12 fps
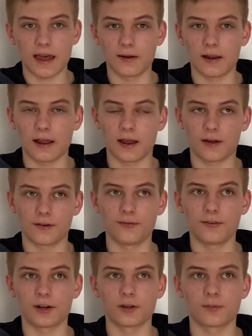have
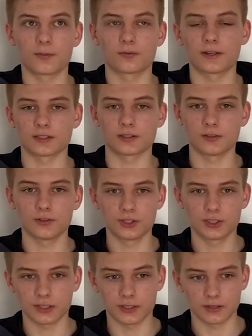variable
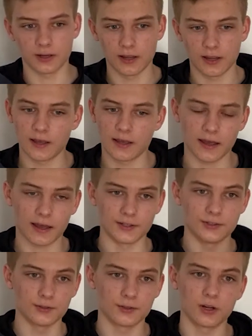resolution as
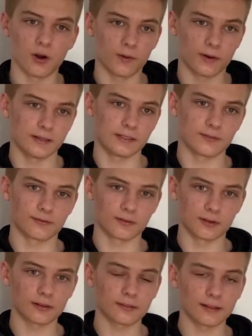you go in different
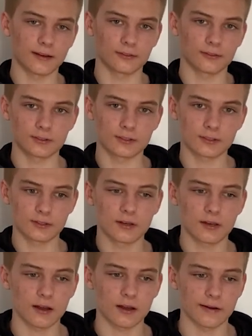levels
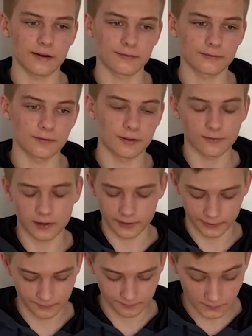of the
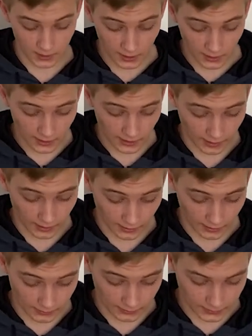volume,
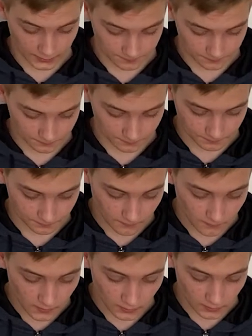and
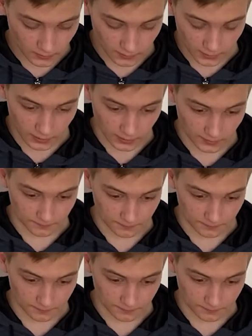a